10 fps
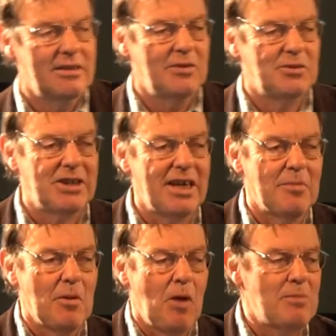They'd set
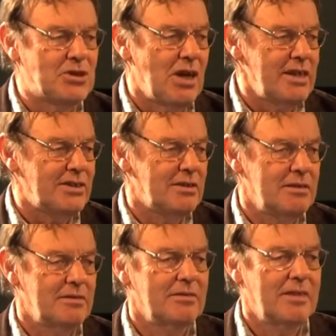up a website.
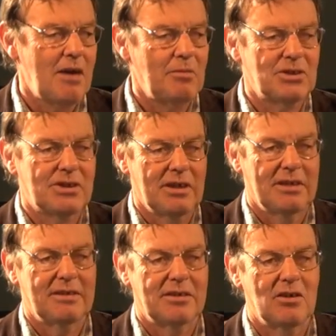That was
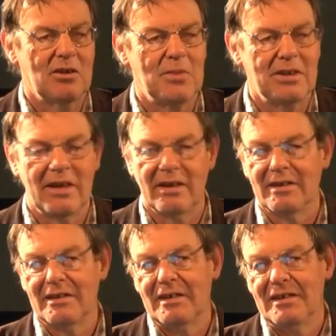uh, going to be their,
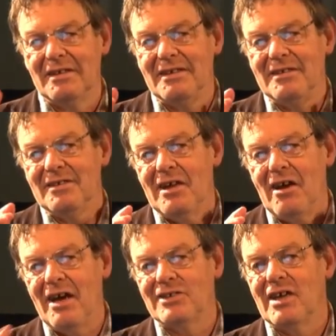
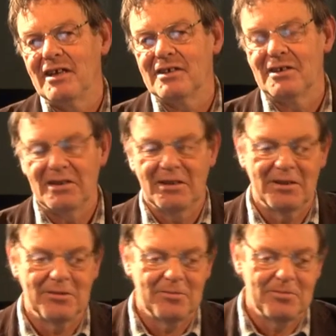their high-tech
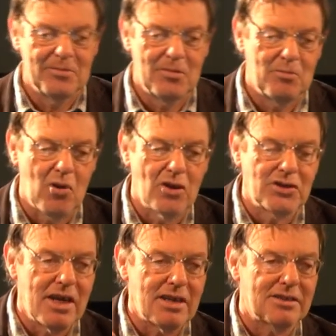uh,
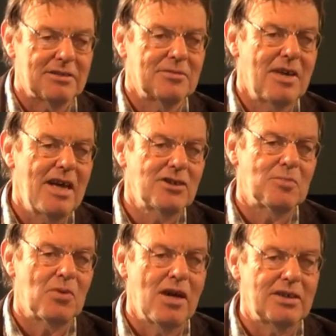project, their
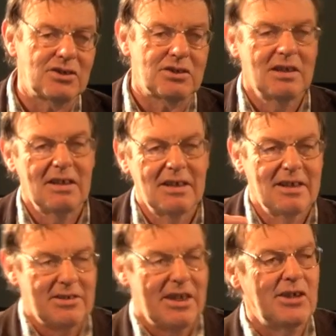enterprise.
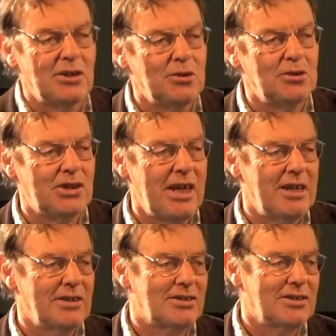And they'd issue
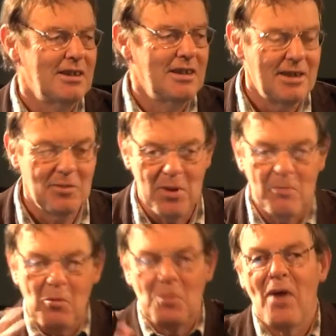shares. And
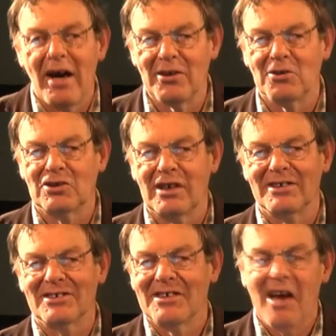people would buy those
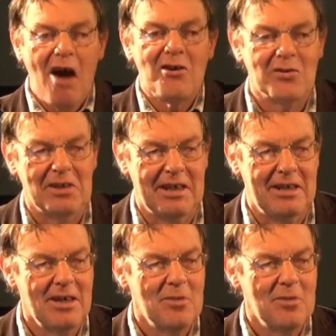shares hungrily.